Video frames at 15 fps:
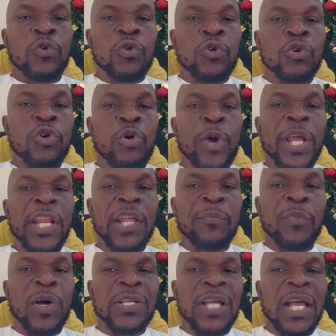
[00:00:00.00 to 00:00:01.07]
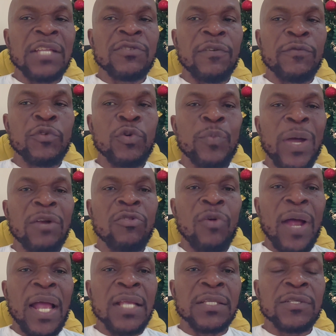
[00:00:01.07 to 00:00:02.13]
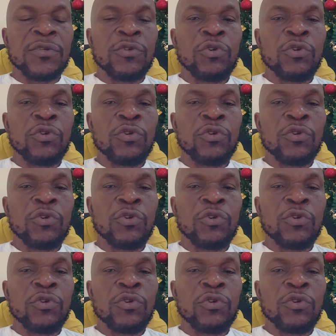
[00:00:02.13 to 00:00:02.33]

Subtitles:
Growing importance of human rights.